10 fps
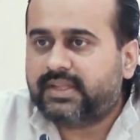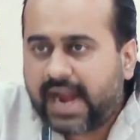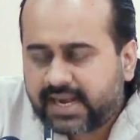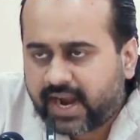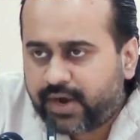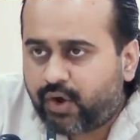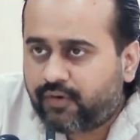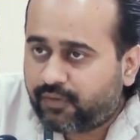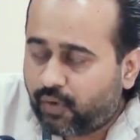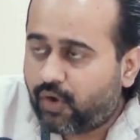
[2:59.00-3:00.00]
That kind
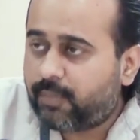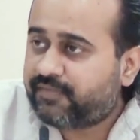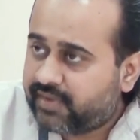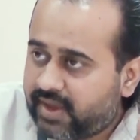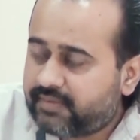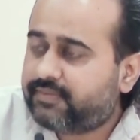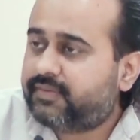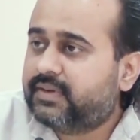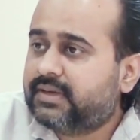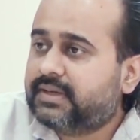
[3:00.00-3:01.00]
of hope we have
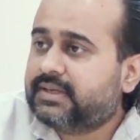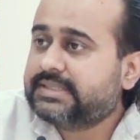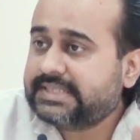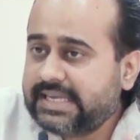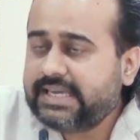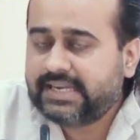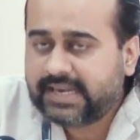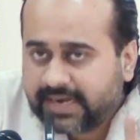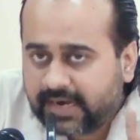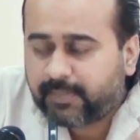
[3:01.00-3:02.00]

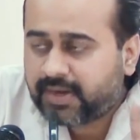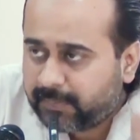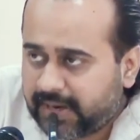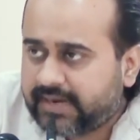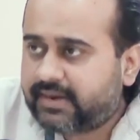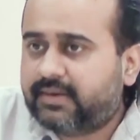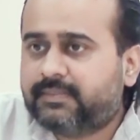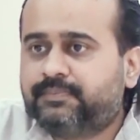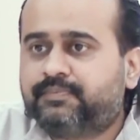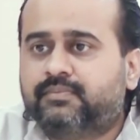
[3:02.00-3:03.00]
seen, and let me repeat,
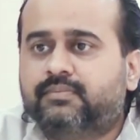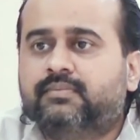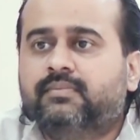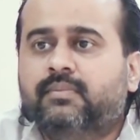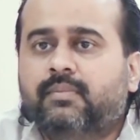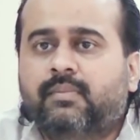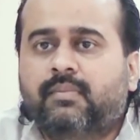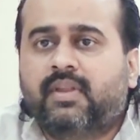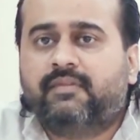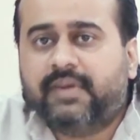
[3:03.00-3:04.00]

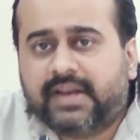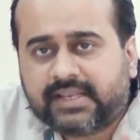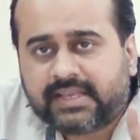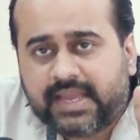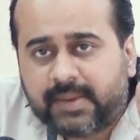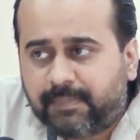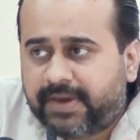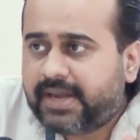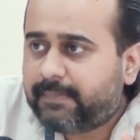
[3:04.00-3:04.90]
will keep me